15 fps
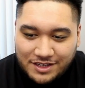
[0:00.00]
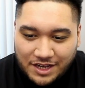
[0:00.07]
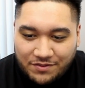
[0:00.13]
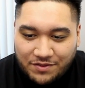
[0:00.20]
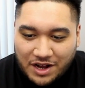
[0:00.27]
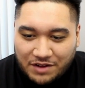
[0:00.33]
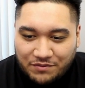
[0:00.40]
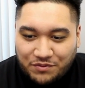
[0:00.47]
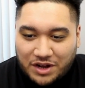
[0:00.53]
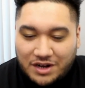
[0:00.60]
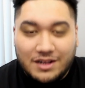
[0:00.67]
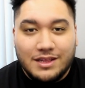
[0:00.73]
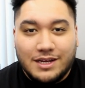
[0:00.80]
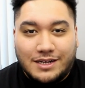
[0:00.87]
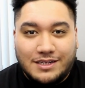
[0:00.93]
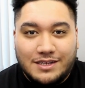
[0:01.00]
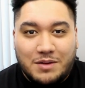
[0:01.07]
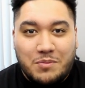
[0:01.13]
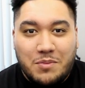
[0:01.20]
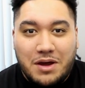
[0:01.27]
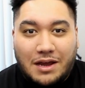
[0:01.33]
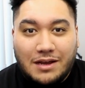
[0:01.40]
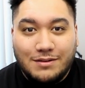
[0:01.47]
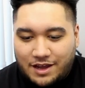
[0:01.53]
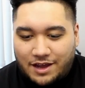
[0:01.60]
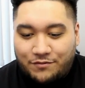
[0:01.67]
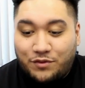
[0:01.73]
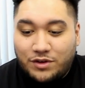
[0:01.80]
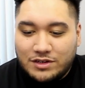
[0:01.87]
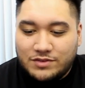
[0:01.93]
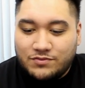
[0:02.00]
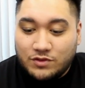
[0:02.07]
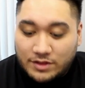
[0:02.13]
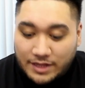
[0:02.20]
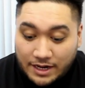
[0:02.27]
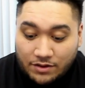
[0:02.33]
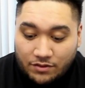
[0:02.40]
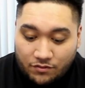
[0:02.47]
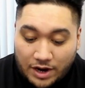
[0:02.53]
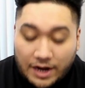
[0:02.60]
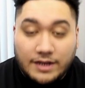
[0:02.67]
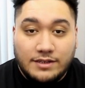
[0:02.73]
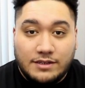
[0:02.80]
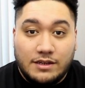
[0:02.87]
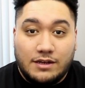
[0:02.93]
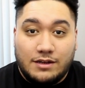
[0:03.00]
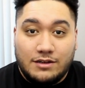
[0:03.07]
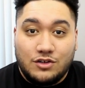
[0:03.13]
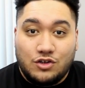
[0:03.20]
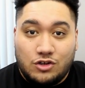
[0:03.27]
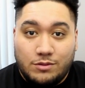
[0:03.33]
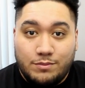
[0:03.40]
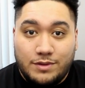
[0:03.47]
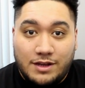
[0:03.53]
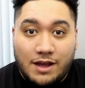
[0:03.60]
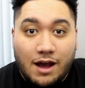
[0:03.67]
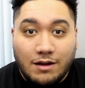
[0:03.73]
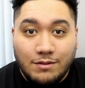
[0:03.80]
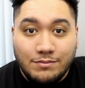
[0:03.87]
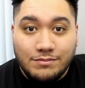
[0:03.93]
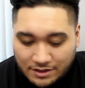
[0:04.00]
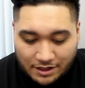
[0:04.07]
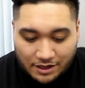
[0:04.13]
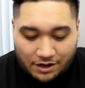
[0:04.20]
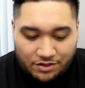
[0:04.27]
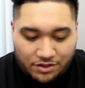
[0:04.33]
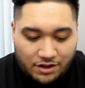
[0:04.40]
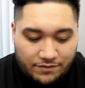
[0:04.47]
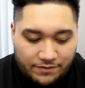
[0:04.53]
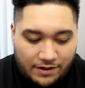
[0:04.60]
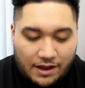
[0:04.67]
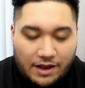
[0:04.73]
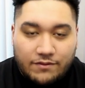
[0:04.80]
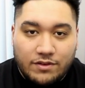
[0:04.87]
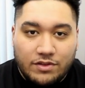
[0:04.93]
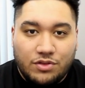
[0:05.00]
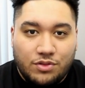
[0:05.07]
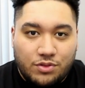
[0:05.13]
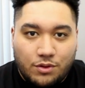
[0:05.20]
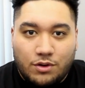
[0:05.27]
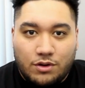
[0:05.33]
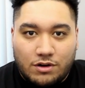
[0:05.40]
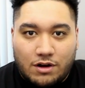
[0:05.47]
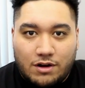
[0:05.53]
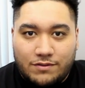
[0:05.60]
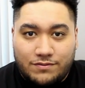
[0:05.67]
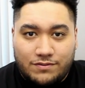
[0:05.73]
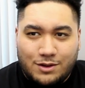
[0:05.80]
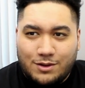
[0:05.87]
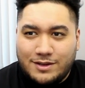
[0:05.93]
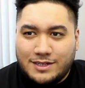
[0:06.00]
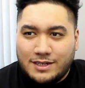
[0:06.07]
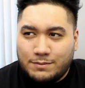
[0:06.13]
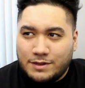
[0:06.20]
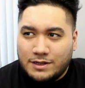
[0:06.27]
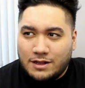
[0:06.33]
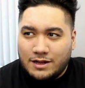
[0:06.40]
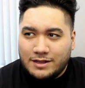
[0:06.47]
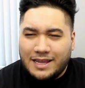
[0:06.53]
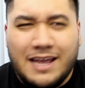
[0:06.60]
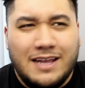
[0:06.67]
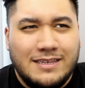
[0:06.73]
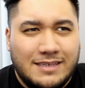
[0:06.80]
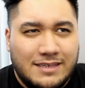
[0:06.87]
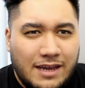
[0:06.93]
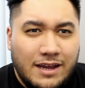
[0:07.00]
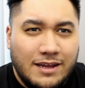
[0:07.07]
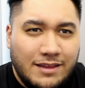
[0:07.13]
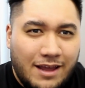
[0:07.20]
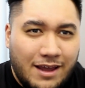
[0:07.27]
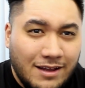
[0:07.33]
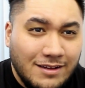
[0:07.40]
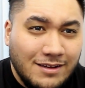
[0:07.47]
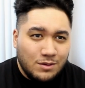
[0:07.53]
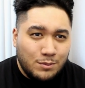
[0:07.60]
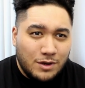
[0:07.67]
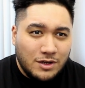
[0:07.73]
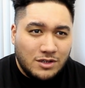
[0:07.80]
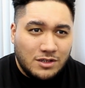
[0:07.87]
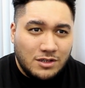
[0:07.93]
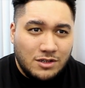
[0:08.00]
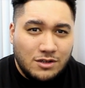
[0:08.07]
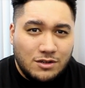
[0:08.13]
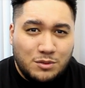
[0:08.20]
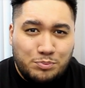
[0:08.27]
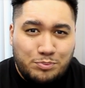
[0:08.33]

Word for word: See if I can find a link somewhere. Okay, first of all, that eraser tripped me out because I don't think I've ever thought of doing something like that and saying that we mostly use